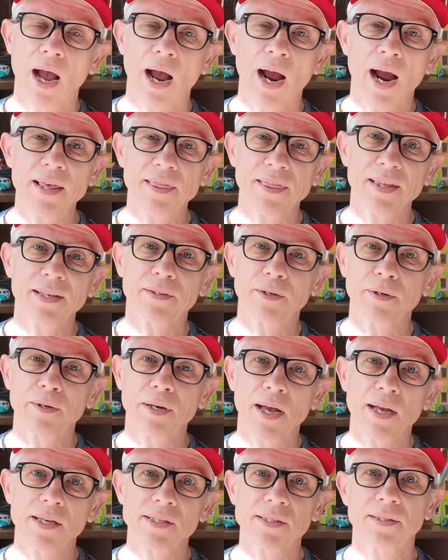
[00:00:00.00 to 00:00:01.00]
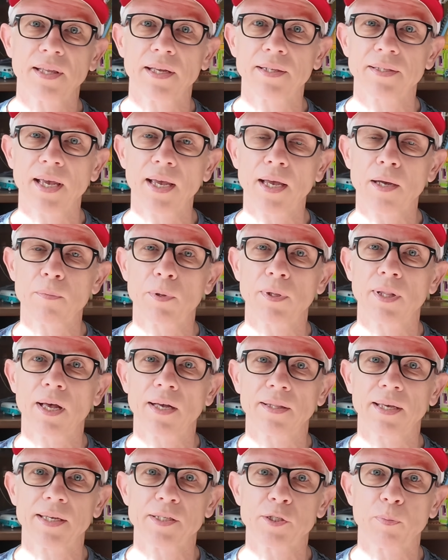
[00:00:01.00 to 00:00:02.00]
I think they're nice. They take up a
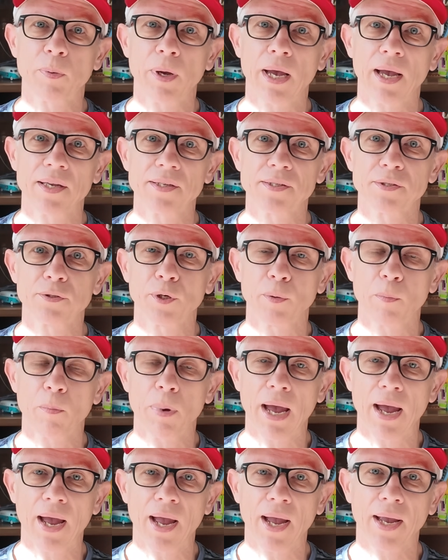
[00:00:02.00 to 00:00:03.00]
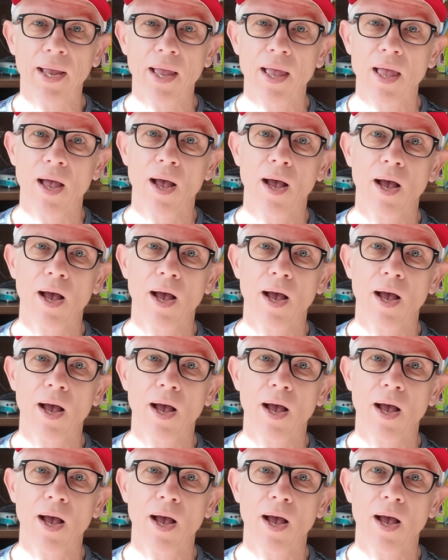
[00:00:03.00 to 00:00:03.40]
lot less space in your bag.